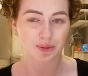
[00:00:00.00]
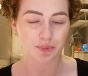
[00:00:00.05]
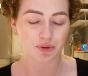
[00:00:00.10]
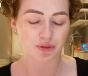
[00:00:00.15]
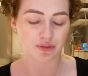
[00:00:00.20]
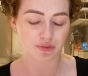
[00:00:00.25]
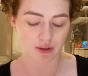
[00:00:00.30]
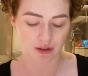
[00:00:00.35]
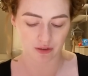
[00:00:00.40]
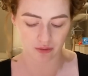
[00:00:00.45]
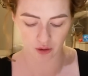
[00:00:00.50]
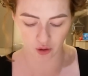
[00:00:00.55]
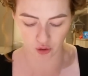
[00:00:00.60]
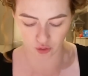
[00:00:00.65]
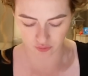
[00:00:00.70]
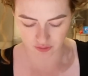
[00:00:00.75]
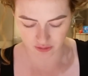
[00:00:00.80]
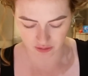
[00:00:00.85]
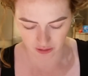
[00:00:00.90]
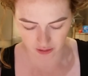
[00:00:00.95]
prefer it
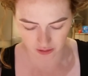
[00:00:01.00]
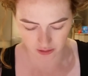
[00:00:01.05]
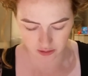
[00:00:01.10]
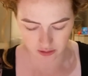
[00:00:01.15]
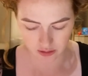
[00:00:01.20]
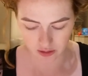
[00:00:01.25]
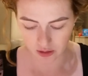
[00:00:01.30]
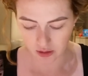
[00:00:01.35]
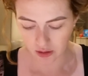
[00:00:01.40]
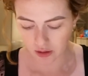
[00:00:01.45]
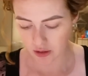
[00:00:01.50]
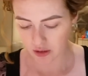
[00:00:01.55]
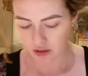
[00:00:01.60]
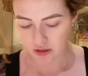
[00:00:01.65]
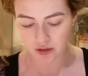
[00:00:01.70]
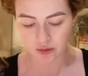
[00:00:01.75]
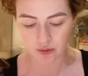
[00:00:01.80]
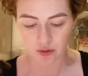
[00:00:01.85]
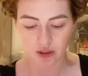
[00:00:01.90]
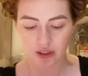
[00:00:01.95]
oversized.
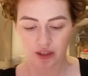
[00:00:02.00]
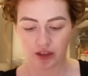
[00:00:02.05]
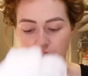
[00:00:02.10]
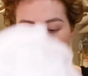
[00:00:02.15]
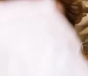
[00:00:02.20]
So I got it in the